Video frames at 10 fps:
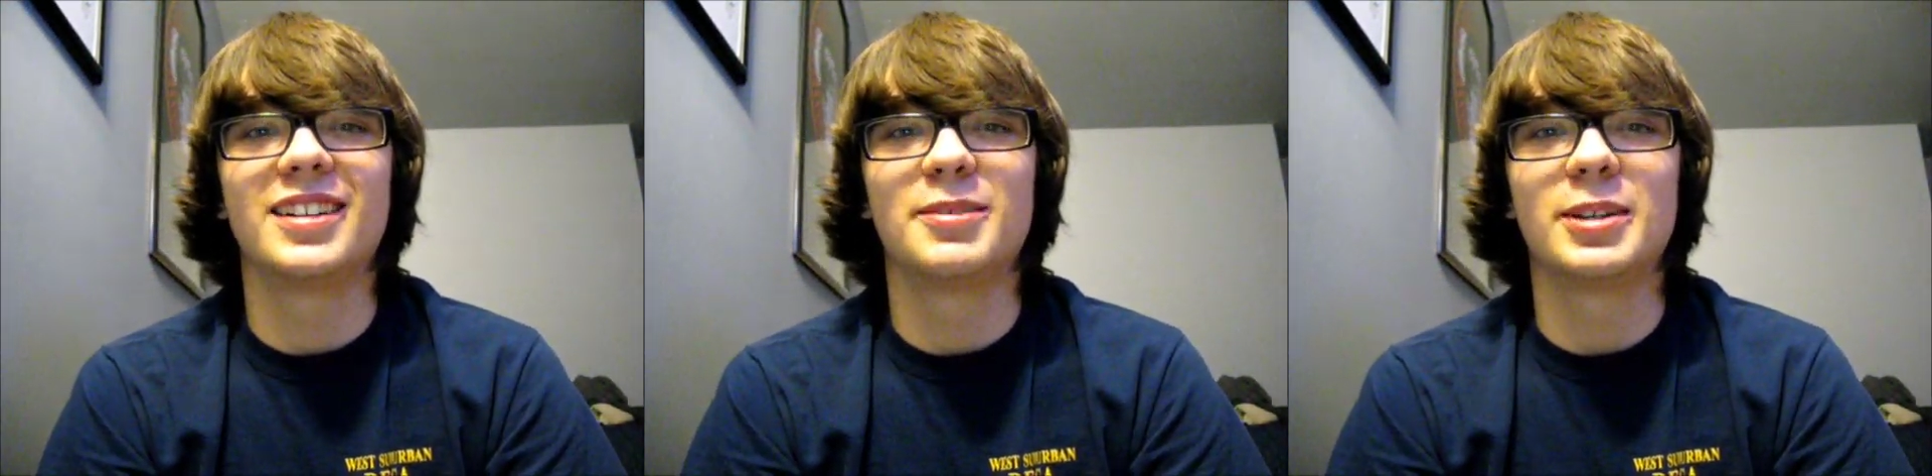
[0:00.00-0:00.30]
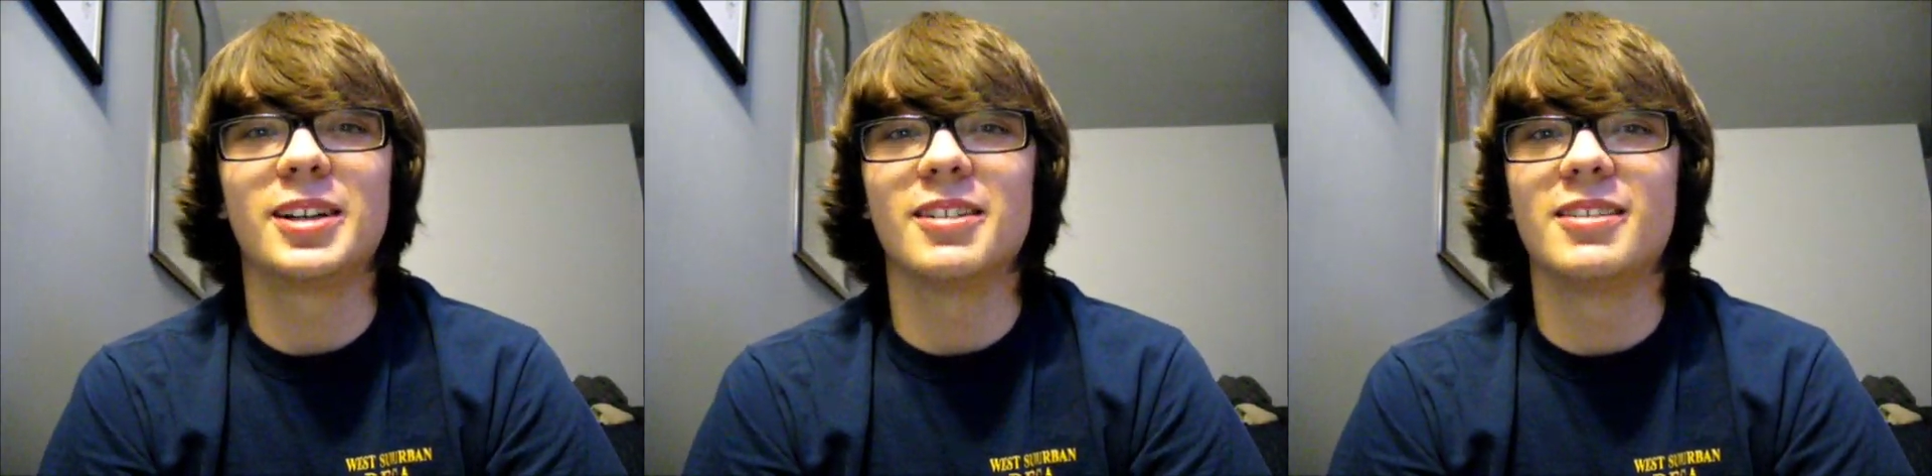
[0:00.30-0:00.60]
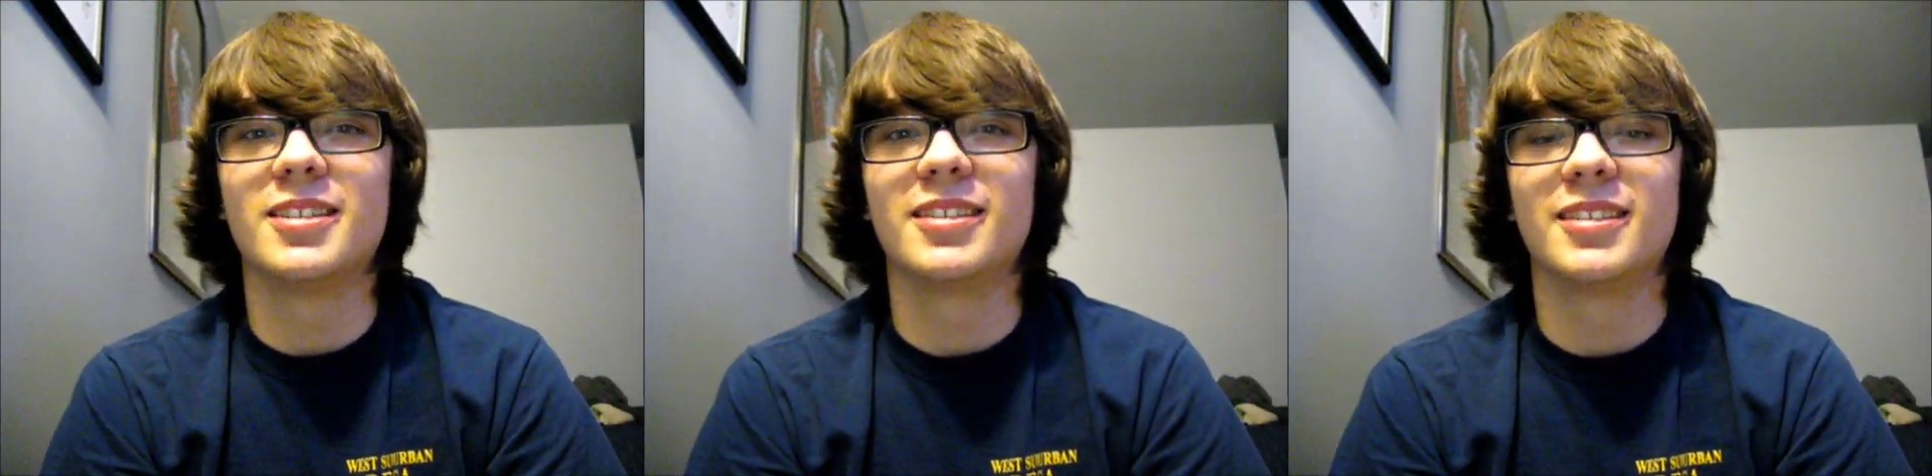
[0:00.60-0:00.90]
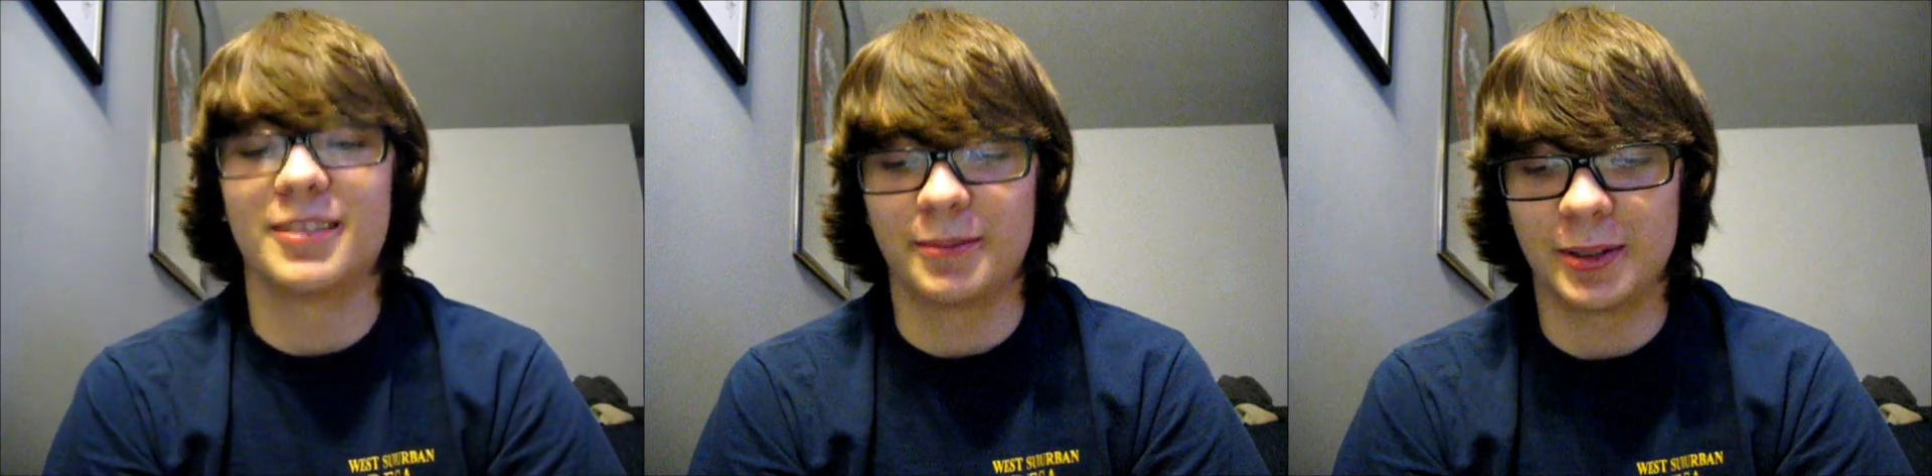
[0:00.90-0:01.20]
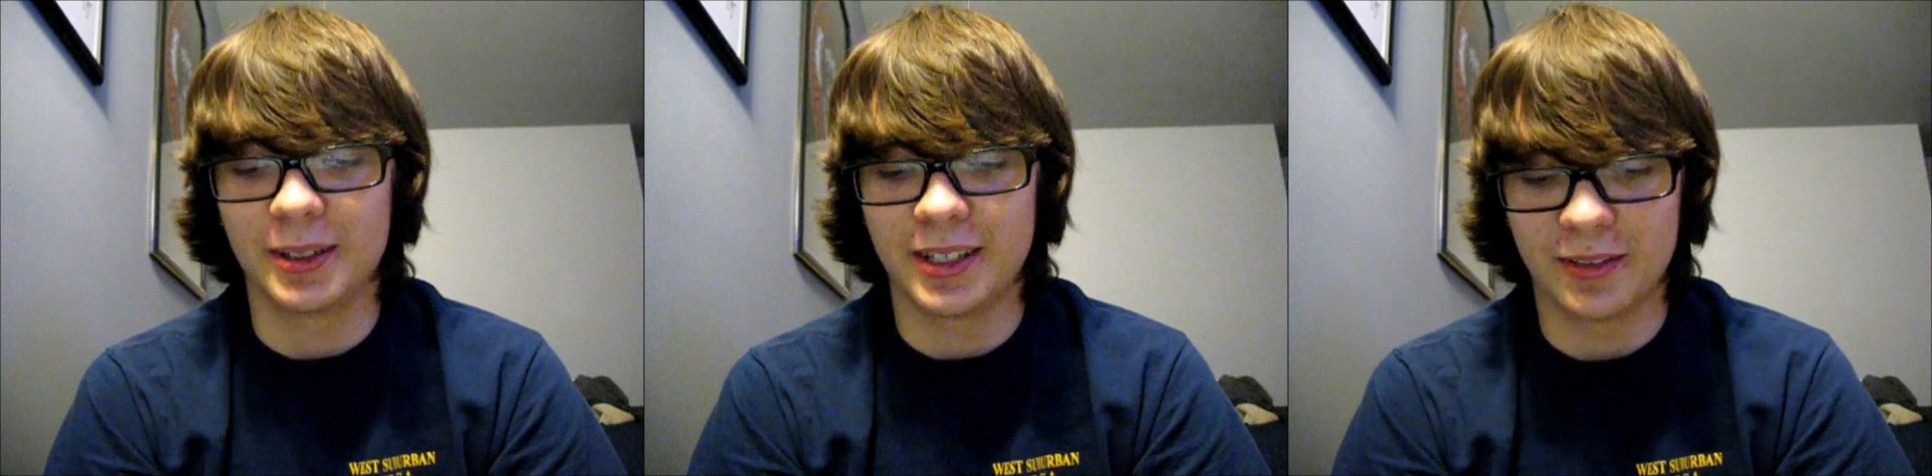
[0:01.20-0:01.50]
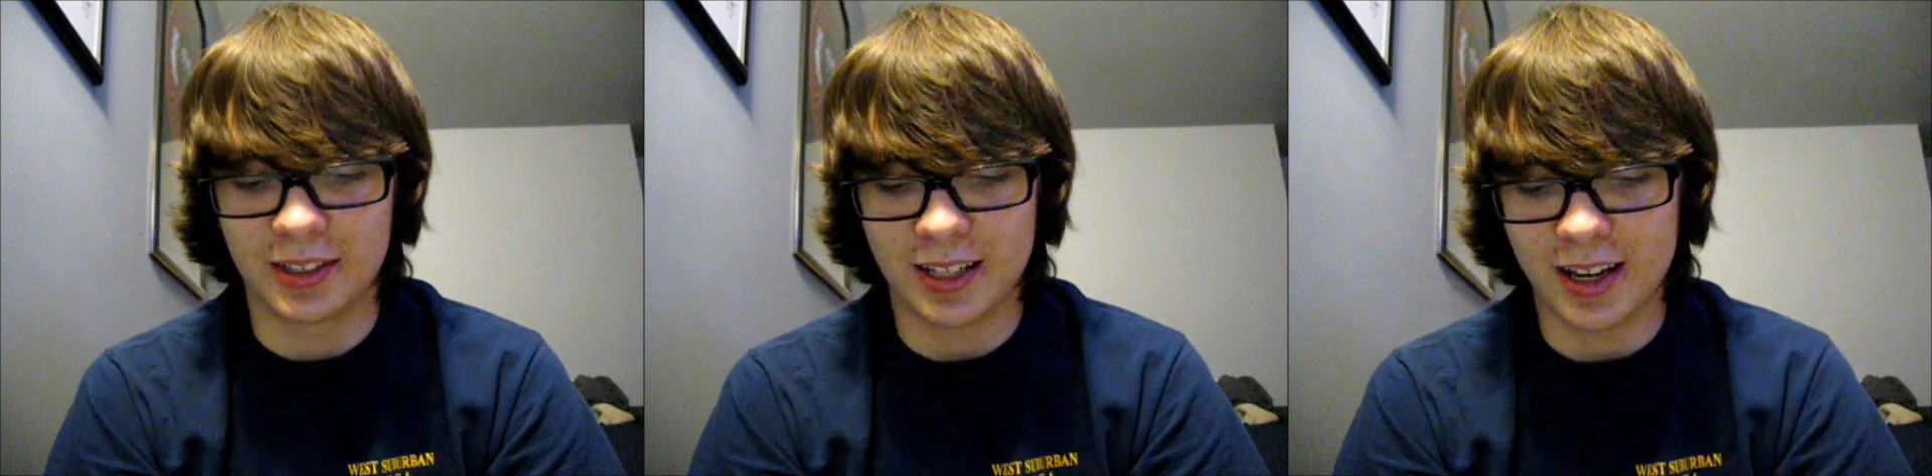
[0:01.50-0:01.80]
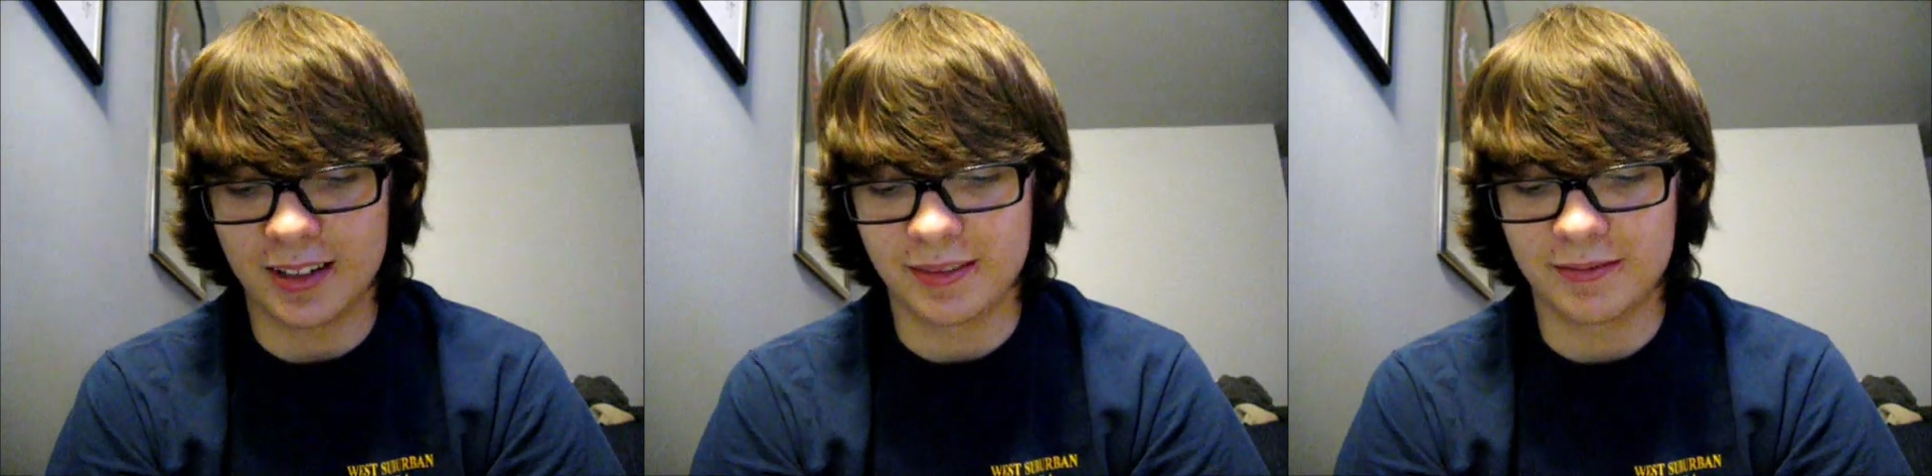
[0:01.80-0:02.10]
should be good. But if it's
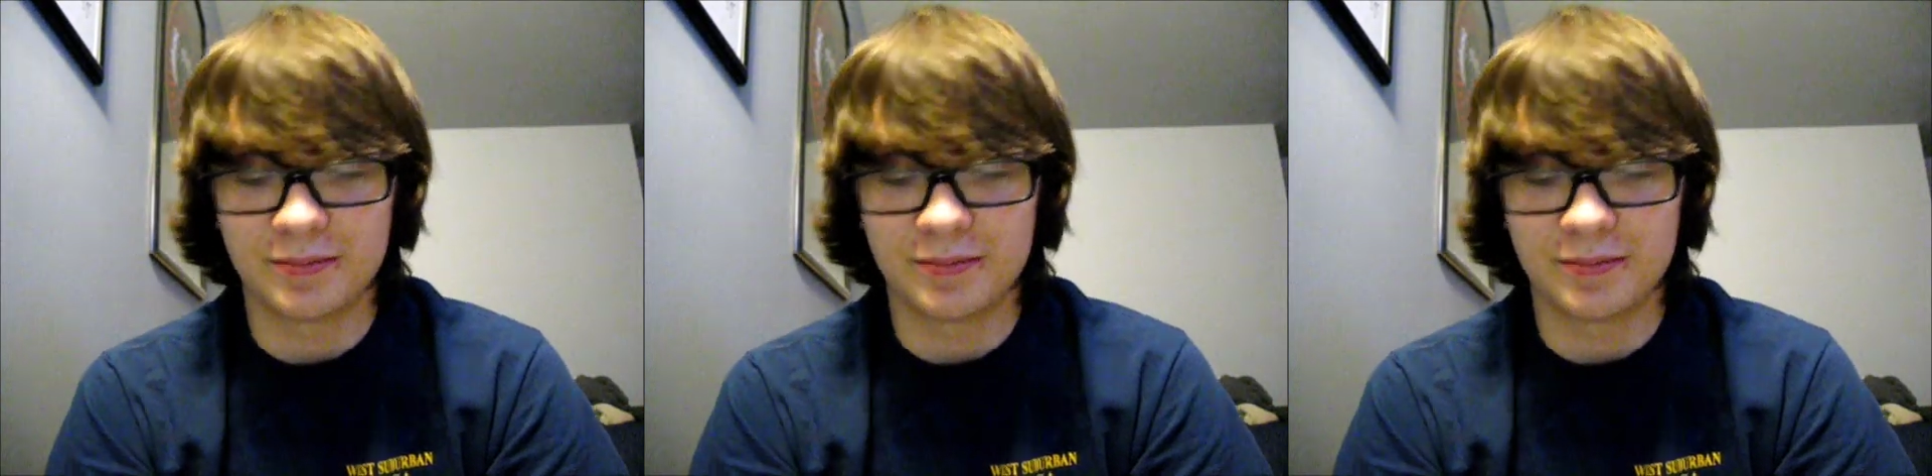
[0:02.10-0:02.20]
not,